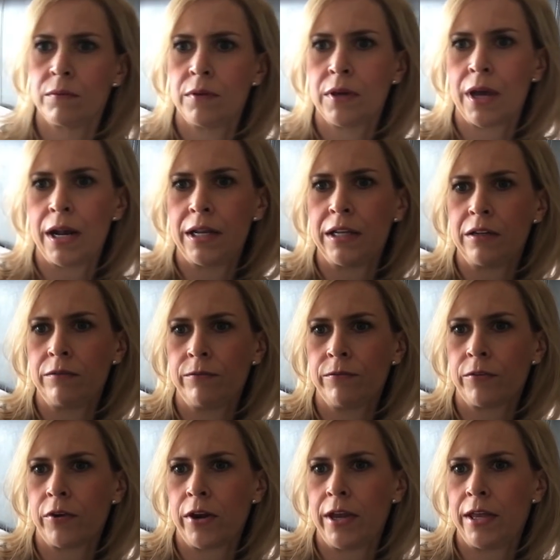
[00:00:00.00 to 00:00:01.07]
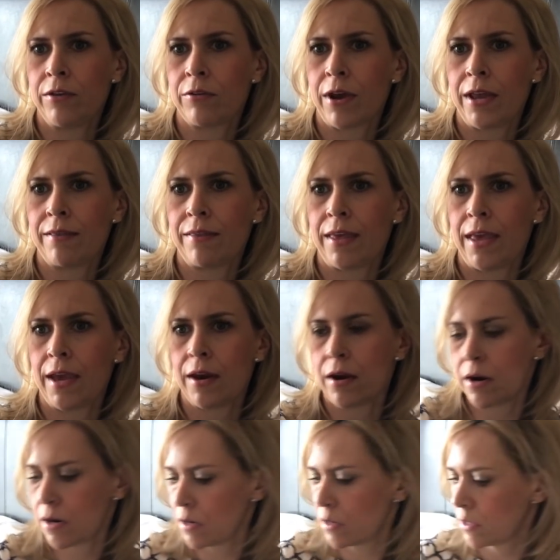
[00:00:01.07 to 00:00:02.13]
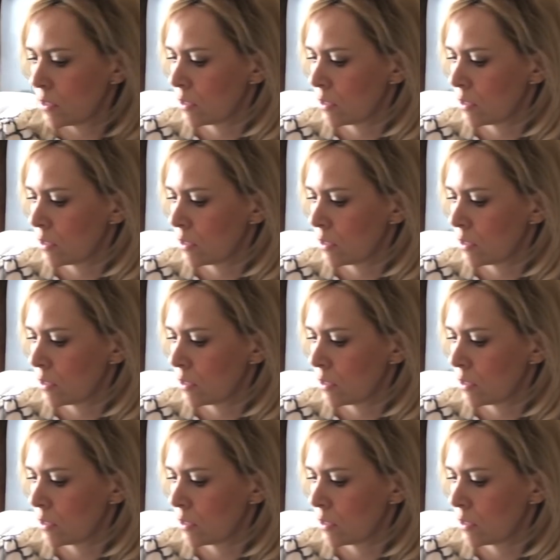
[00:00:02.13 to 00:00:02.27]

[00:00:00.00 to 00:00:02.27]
We got a little friend right there.